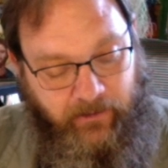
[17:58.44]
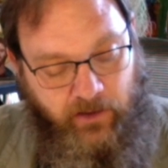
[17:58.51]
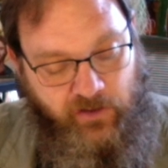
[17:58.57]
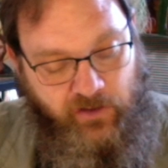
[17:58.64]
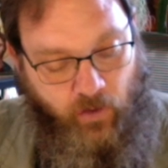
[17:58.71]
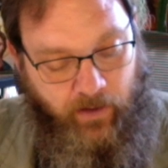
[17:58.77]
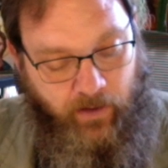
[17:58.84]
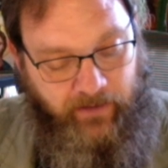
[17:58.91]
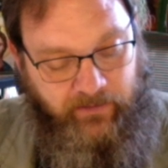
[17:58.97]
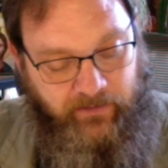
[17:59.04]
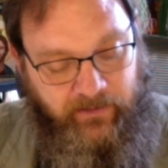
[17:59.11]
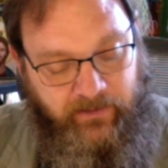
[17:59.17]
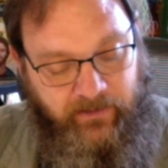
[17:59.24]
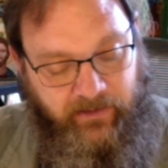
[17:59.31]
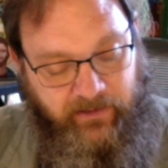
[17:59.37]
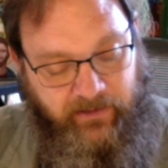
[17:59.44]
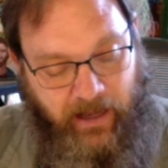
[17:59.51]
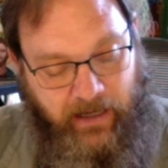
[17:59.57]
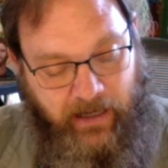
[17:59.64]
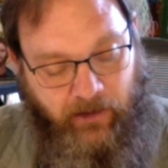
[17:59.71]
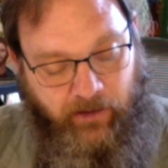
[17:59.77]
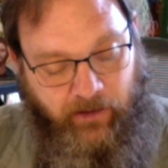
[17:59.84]
Choice,
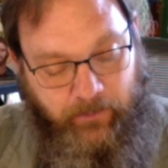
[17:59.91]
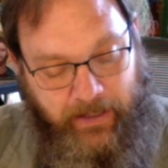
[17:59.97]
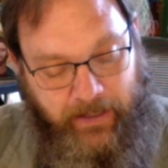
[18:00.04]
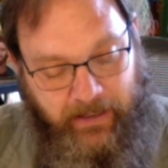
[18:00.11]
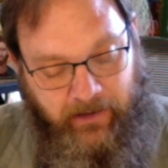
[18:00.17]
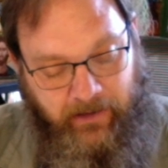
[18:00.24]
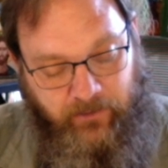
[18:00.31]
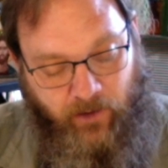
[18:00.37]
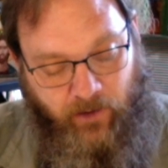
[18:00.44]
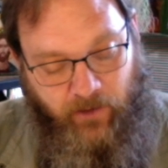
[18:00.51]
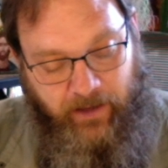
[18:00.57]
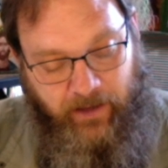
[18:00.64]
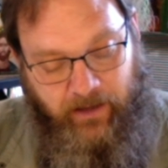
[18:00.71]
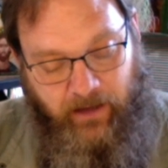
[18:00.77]
desire, and means are then